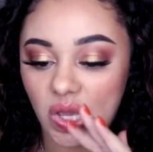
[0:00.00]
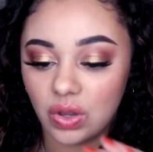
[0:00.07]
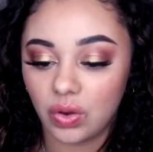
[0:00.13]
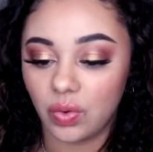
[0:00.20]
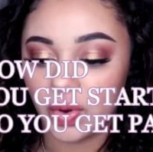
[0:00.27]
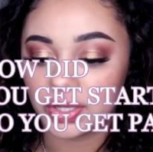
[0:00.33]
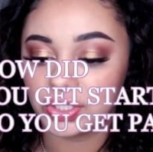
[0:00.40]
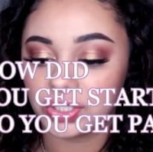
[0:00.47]

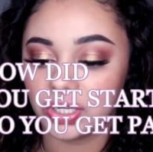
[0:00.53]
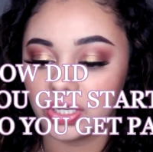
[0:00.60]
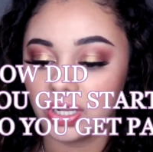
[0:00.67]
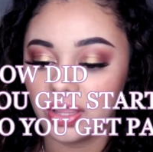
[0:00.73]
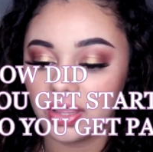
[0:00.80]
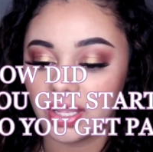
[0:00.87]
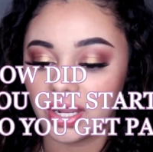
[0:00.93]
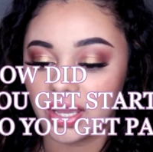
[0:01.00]
question
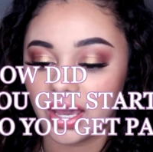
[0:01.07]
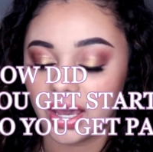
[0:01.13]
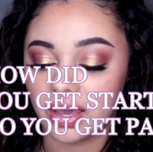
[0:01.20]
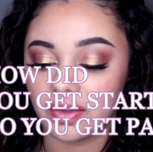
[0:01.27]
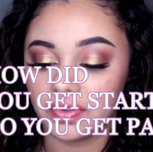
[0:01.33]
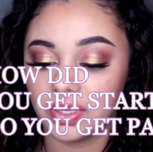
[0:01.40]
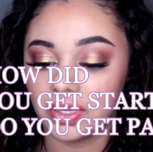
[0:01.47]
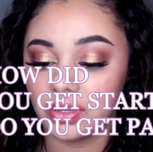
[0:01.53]
that I
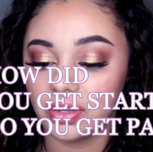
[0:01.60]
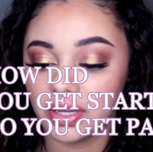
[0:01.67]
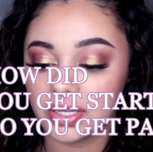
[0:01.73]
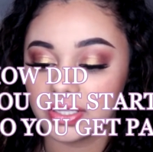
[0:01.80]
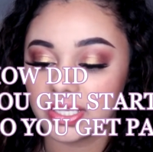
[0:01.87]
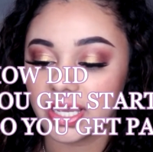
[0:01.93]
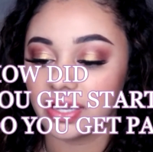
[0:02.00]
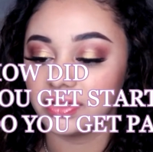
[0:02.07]
have here
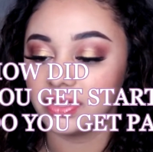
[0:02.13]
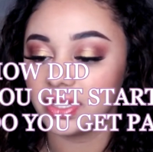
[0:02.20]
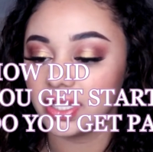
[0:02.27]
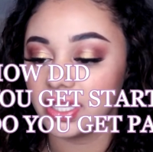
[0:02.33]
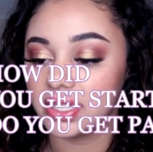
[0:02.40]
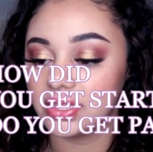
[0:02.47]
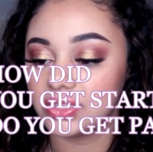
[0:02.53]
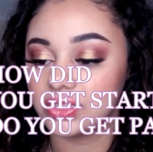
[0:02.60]
is, how did I
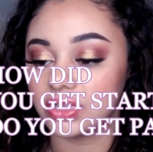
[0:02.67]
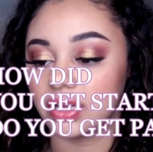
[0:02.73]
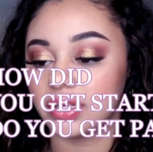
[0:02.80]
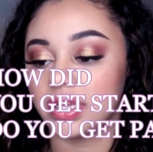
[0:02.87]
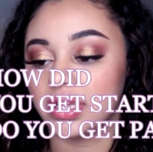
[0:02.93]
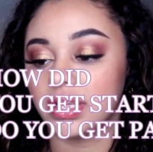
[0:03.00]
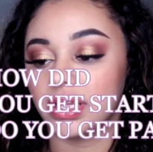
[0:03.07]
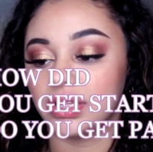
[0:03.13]
get
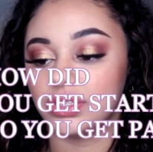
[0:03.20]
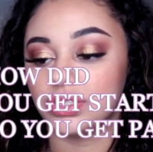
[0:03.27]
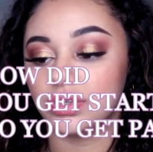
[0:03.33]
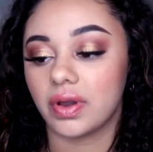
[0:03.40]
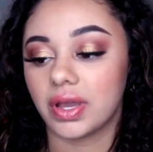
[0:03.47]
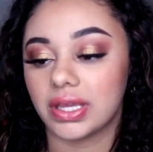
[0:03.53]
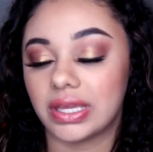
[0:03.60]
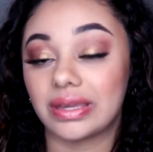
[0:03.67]
started and do
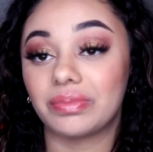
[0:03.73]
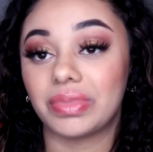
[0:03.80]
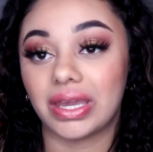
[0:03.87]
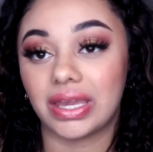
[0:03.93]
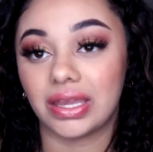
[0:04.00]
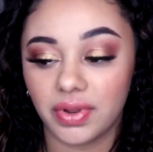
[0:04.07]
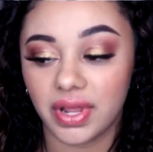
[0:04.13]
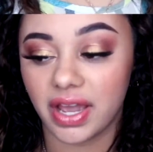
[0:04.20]
I get
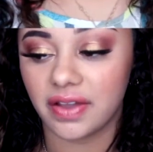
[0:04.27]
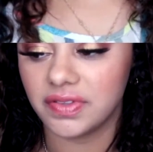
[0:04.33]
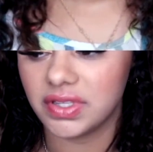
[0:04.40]
paid? I